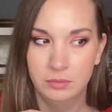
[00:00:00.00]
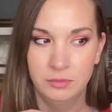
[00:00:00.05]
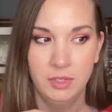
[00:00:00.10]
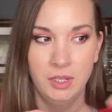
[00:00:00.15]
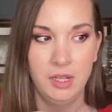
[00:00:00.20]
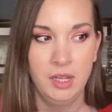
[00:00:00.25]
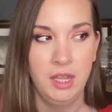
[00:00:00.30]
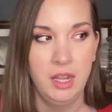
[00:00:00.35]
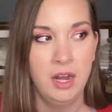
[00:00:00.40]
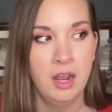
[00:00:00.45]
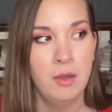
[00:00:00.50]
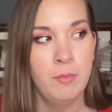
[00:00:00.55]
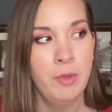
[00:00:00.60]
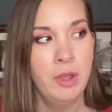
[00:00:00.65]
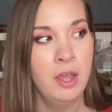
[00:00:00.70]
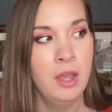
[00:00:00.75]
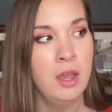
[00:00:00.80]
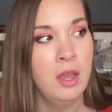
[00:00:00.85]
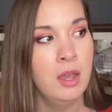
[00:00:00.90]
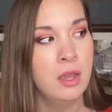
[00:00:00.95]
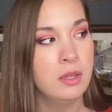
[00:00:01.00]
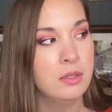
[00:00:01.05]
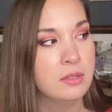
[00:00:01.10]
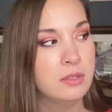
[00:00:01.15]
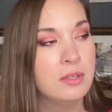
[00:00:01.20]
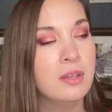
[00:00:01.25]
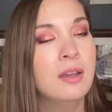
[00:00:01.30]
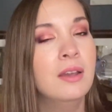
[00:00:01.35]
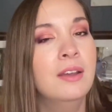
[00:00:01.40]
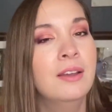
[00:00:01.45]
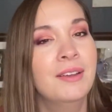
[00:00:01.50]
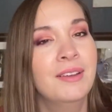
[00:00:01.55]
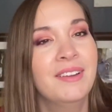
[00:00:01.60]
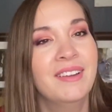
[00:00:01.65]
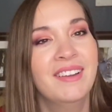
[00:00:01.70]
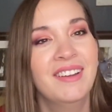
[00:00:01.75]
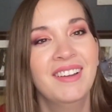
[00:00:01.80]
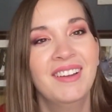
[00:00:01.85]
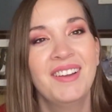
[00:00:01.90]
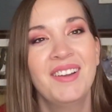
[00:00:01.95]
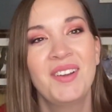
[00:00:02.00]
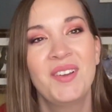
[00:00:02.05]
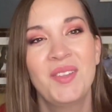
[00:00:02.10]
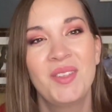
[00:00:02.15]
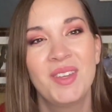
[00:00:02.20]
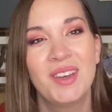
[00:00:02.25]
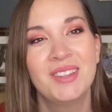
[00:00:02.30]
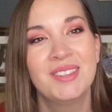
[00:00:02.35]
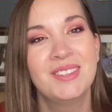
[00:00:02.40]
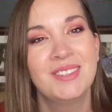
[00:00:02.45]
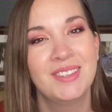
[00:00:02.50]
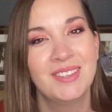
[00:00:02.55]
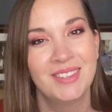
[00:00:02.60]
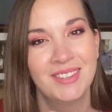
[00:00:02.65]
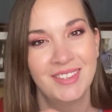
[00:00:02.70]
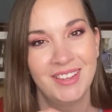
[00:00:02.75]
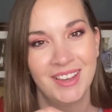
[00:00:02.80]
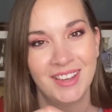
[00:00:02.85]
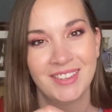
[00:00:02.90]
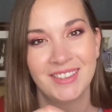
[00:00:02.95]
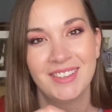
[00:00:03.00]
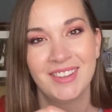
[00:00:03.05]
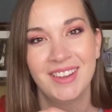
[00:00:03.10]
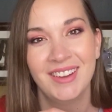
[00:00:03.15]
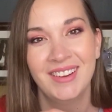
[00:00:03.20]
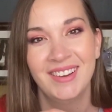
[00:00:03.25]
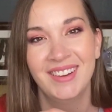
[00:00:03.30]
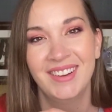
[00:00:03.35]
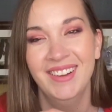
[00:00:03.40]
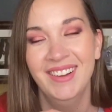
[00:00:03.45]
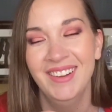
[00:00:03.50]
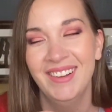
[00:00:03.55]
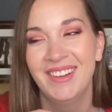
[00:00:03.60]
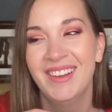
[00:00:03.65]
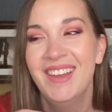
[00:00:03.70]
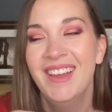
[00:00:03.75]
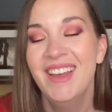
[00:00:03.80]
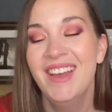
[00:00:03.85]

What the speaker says: clean out my eyes. That's disgusting. but